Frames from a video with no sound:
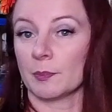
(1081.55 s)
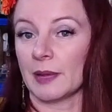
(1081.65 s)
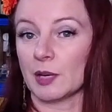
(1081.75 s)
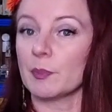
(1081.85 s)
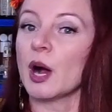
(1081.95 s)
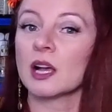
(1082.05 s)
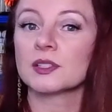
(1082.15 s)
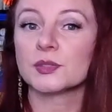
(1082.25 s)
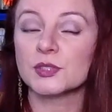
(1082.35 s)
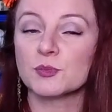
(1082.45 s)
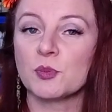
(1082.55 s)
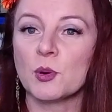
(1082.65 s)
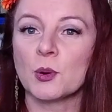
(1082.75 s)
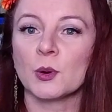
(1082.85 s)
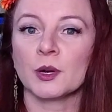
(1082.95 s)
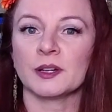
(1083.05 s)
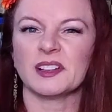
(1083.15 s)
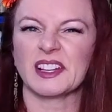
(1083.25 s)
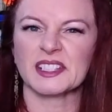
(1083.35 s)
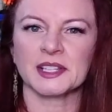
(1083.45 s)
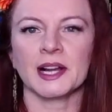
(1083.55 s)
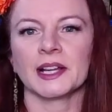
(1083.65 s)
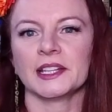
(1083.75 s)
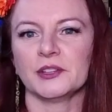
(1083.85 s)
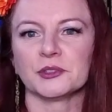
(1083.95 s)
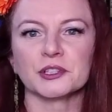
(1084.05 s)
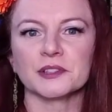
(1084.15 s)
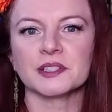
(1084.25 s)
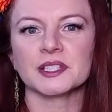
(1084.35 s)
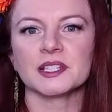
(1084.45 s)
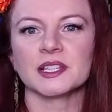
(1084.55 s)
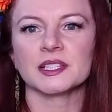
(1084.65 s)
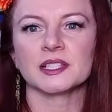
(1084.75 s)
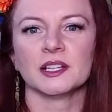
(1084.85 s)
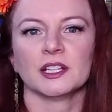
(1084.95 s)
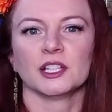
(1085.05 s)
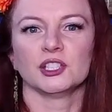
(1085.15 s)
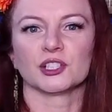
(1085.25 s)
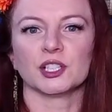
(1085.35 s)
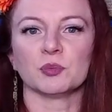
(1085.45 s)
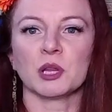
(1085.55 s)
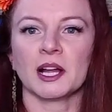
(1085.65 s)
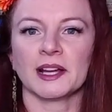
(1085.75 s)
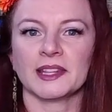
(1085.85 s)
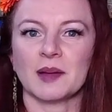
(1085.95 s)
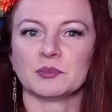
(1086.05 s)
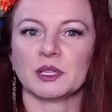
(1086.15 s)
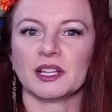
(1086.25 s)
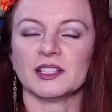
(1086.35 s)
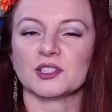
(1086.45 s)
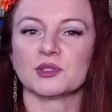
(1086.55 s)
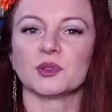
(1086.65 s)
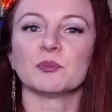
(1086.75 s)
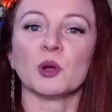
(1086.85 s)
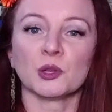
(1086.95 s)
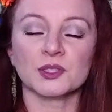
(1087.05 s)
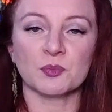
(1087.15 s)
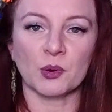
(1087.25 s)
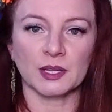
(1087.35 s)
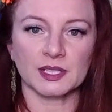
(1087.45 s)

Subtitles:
menopausal support, anxiety or nervousness, you're going to apply that blend to the pulse points.